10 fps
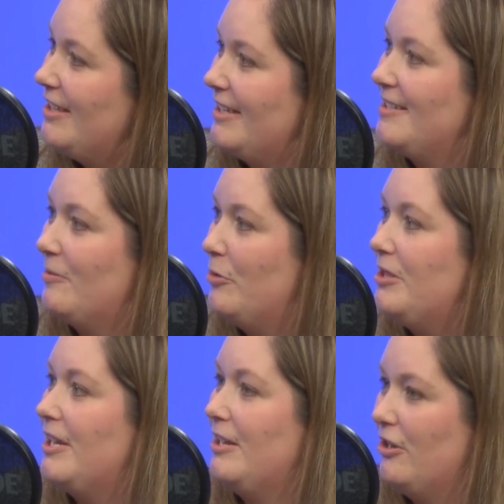Like someone
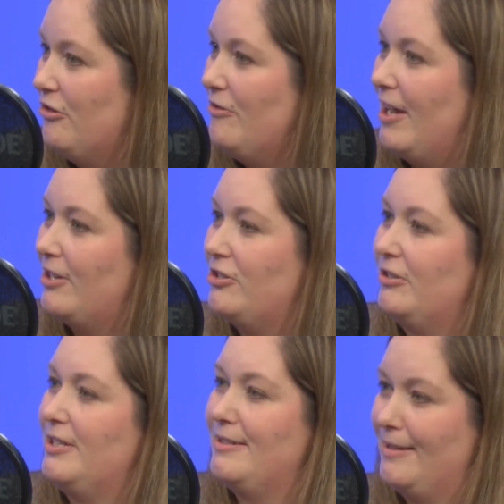they knew
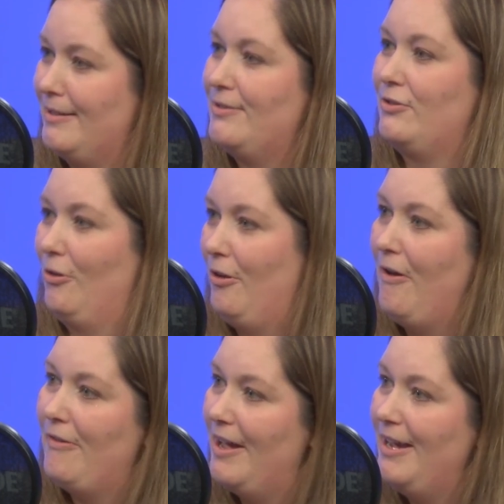actually like stole
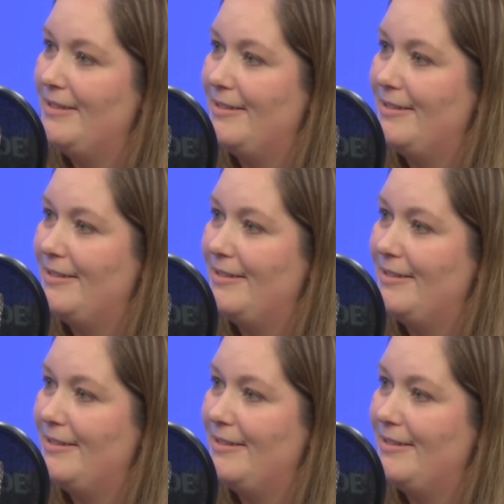all that.